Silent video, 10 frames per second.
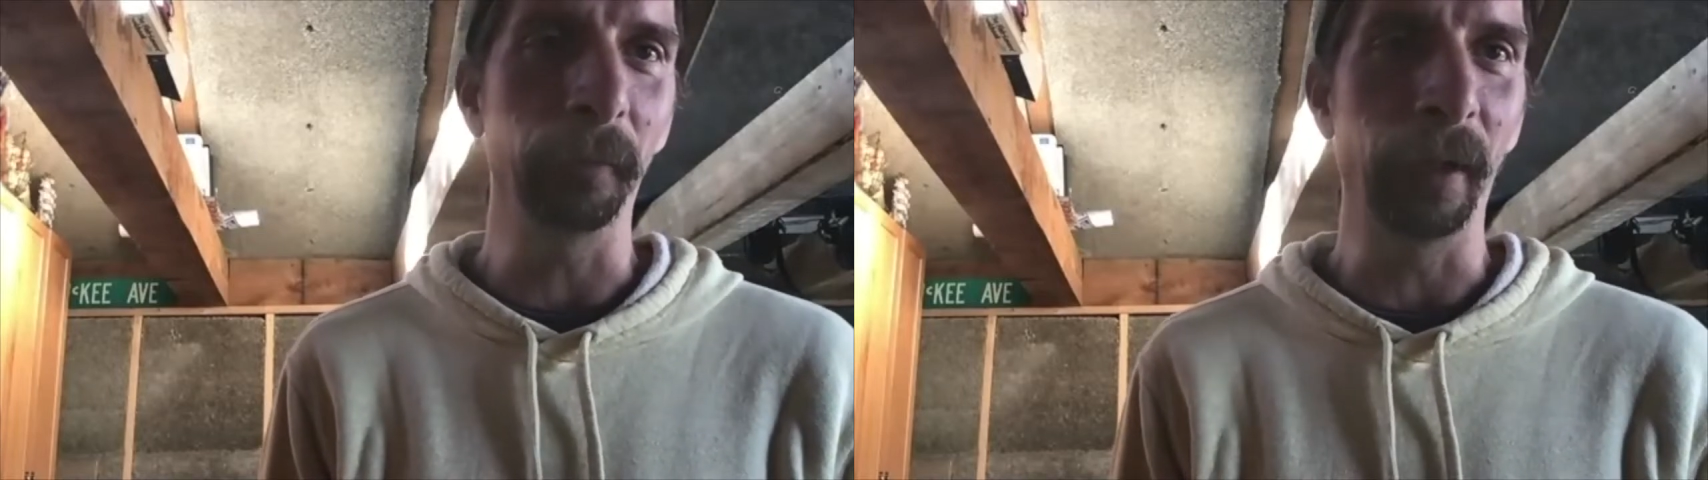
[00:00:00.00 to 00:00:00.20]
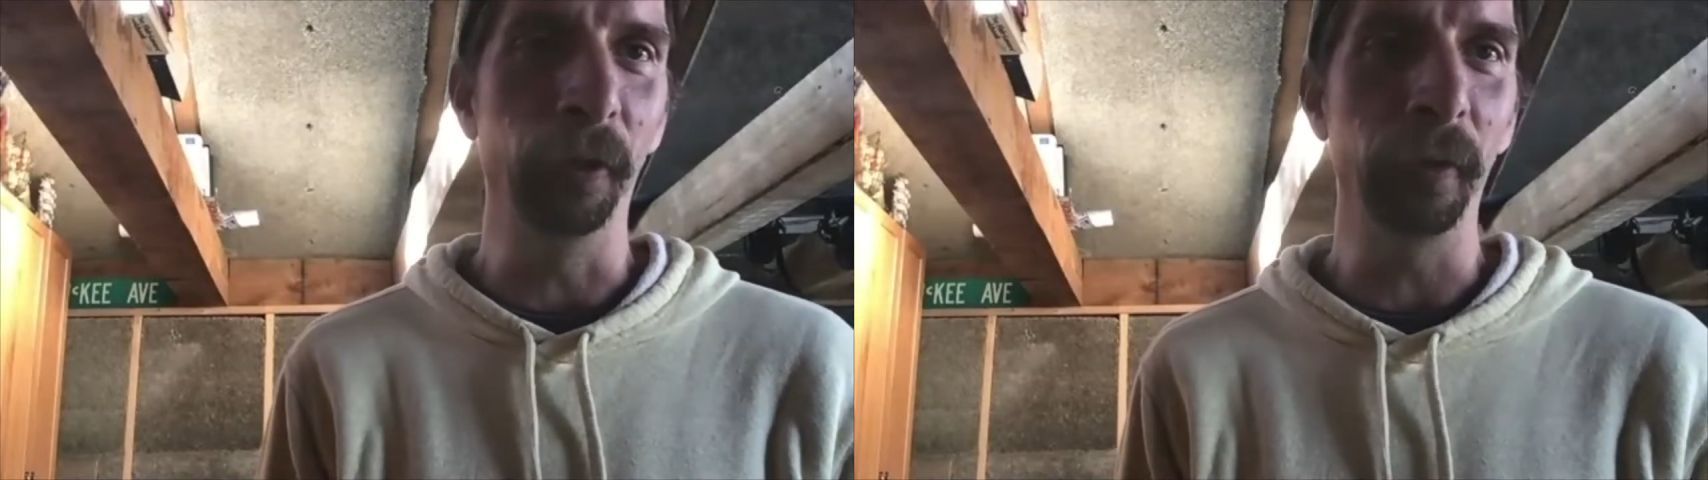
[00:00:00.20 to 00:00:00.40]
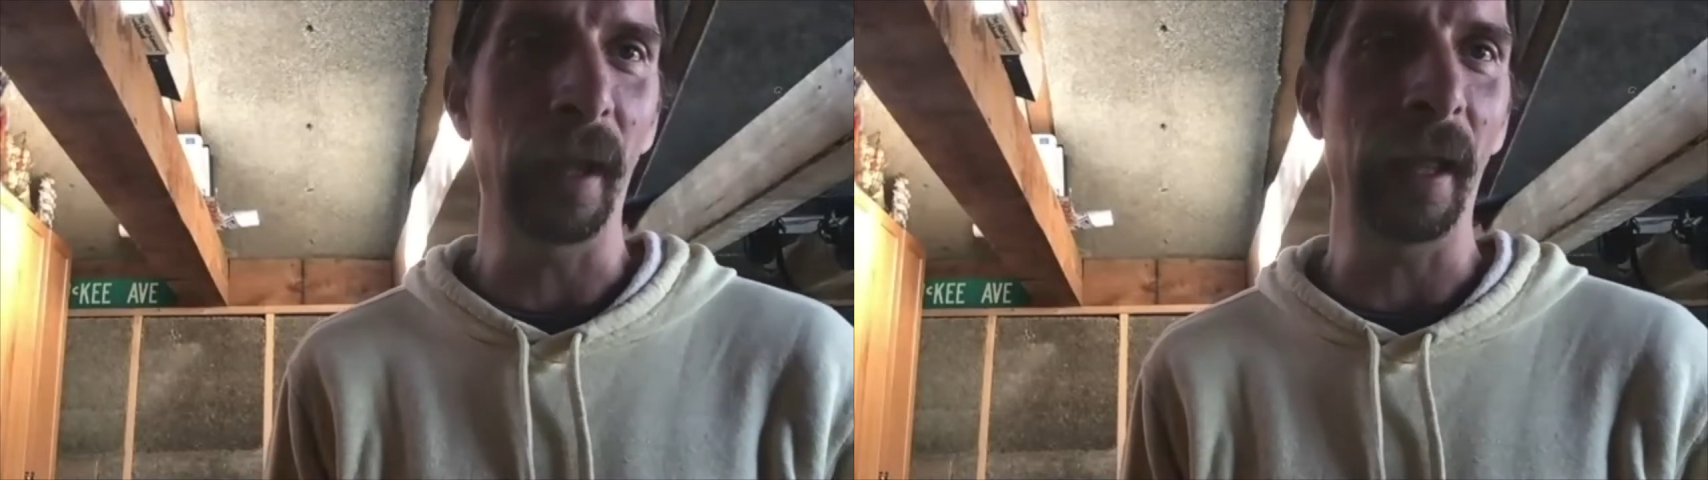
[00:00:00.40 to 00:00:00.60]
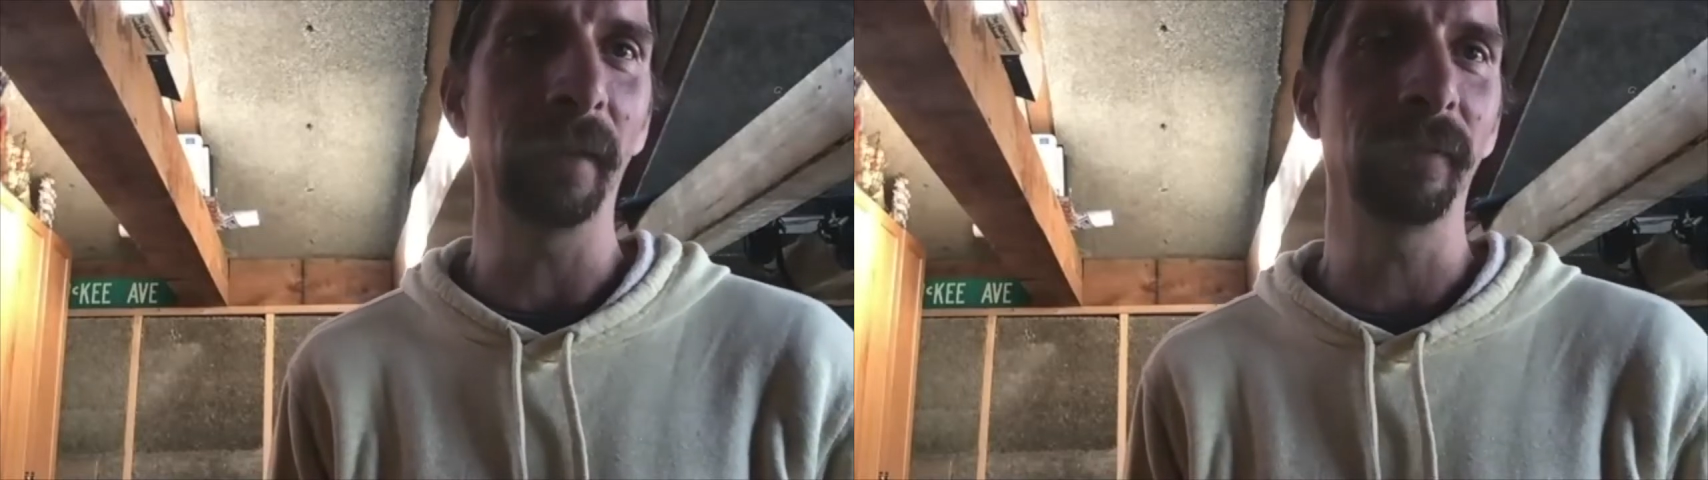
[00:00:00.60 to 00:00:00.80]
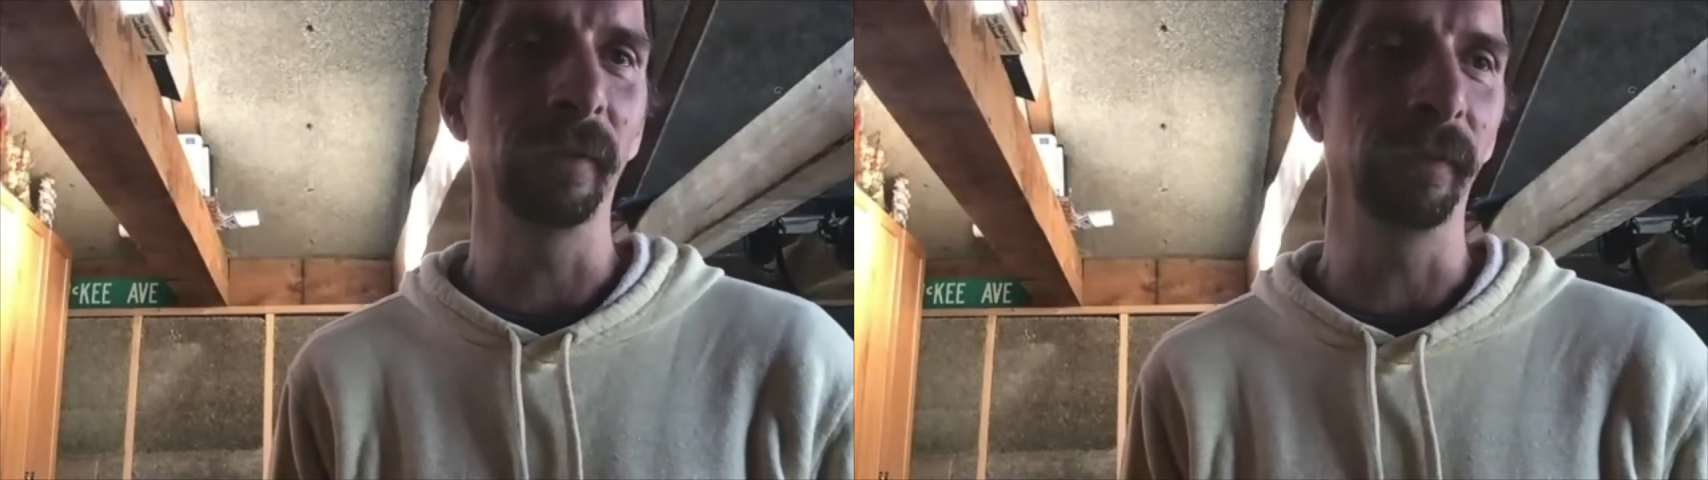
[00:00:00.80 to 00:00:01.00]
own
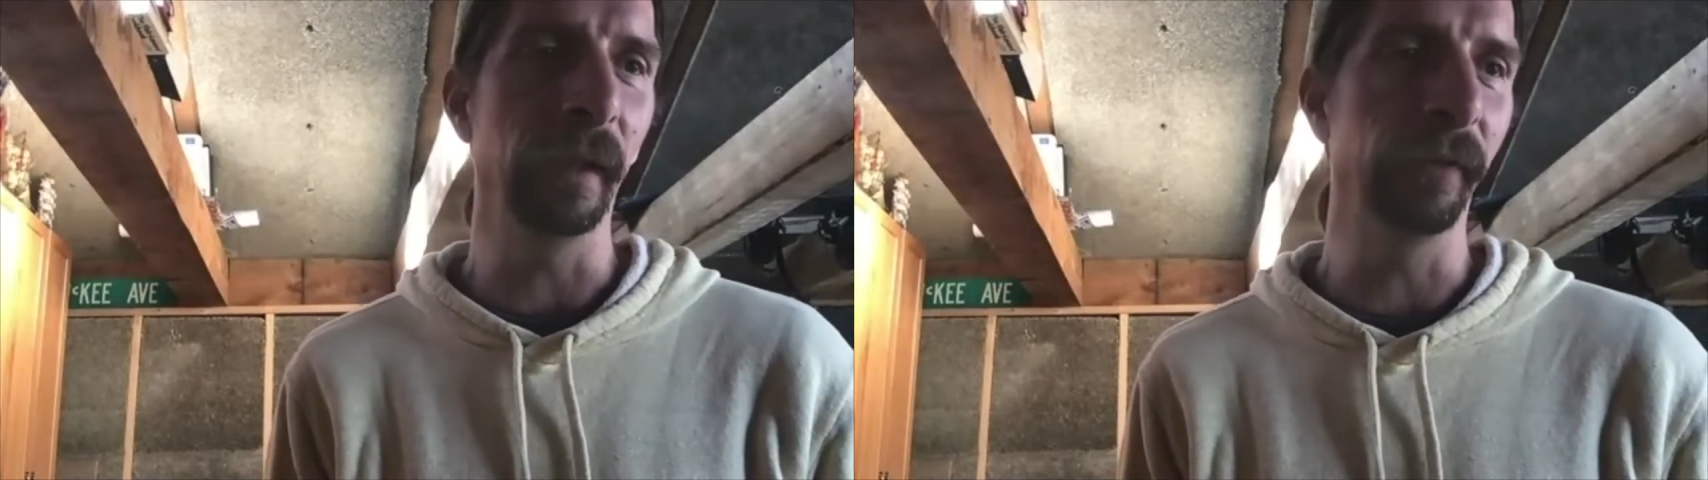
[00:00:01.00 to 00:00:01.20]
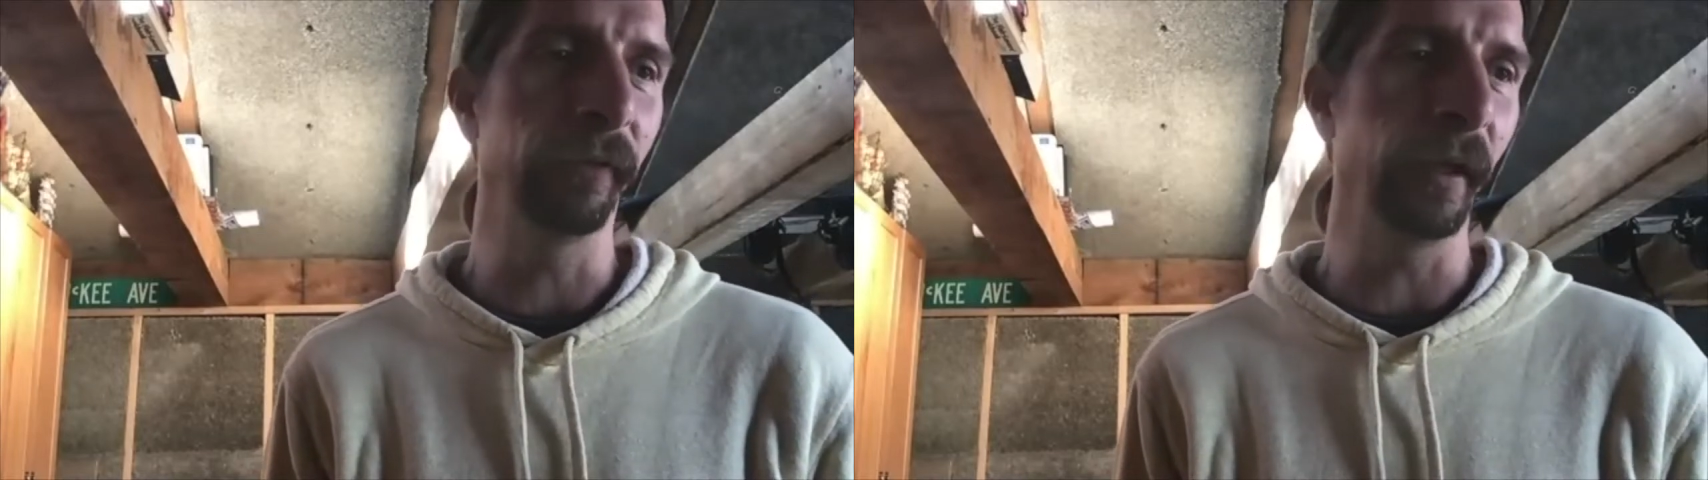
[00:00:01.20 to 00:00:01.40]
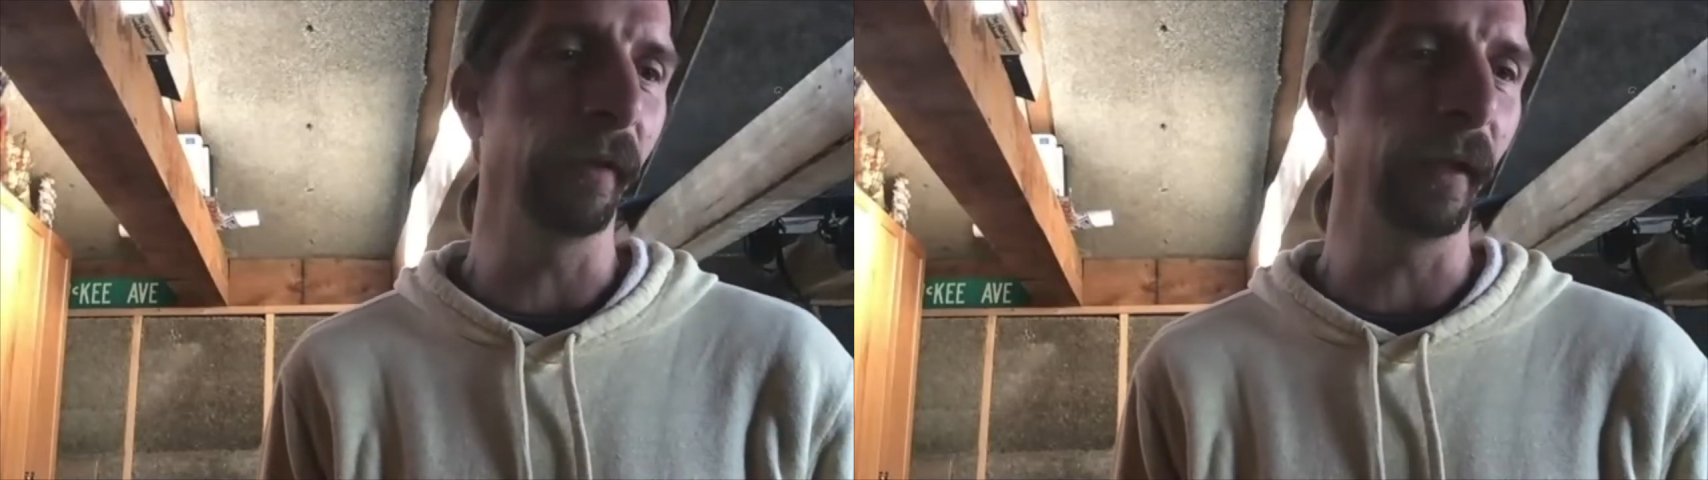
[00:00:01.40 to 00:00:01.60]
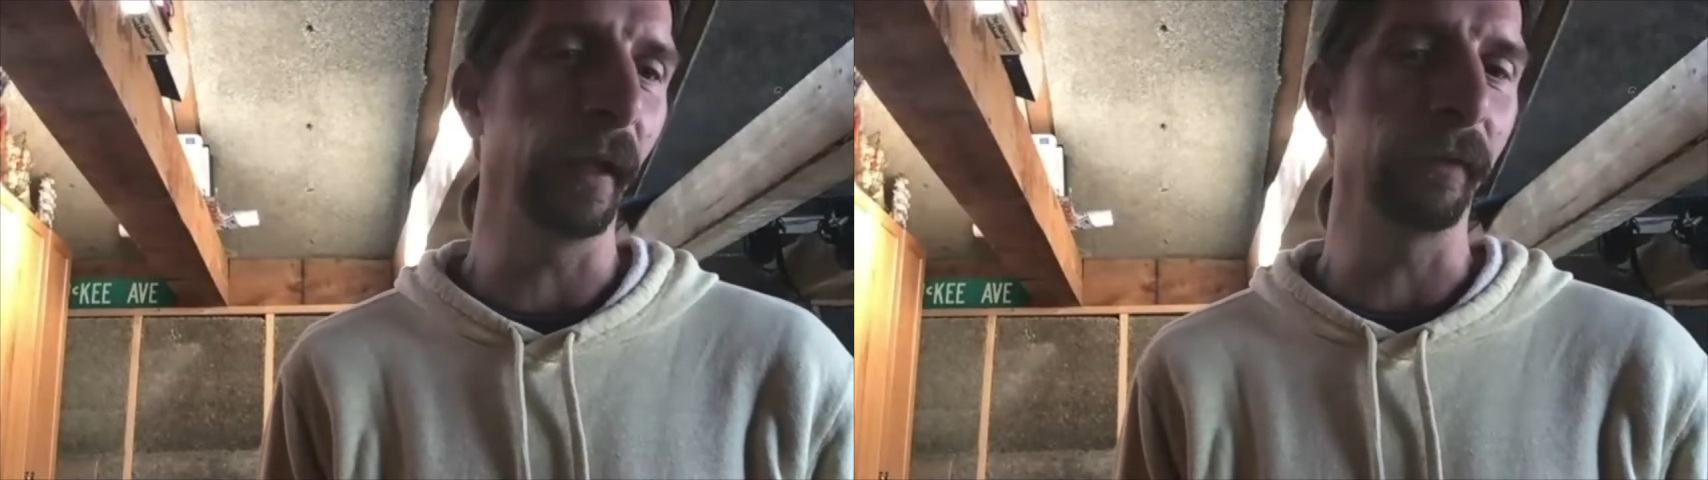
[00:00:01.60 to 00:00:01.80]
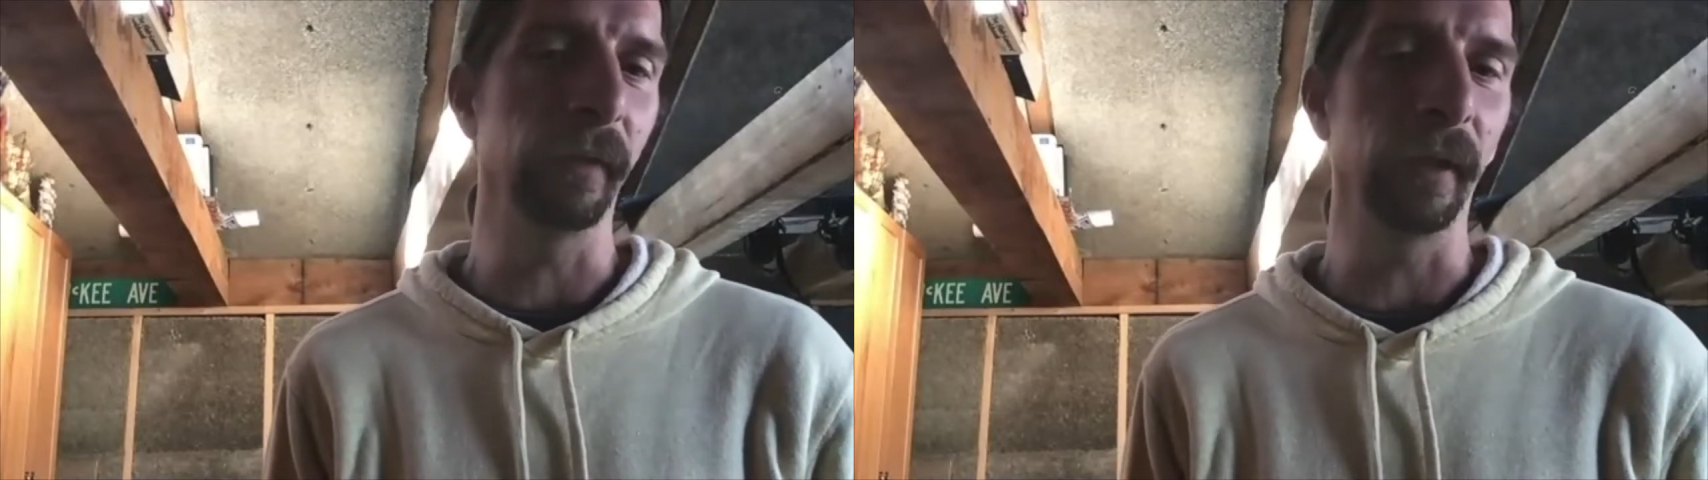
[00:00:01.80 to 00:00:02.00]
hat and say
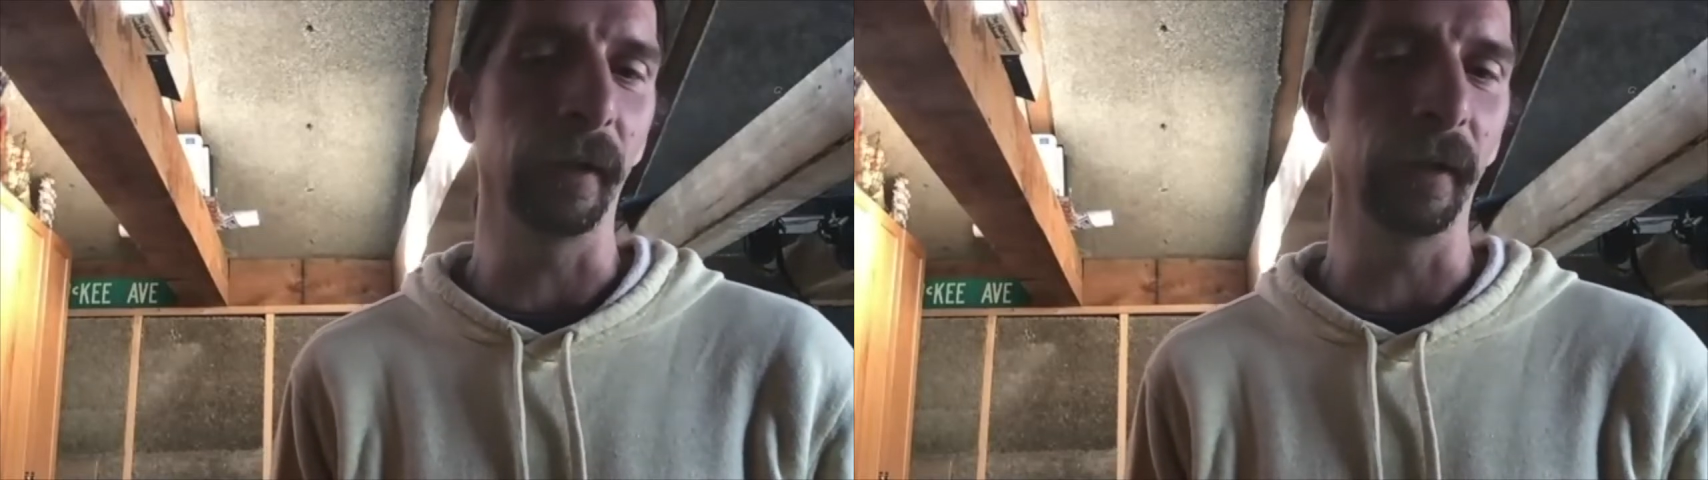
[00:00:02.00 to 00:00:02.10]
that.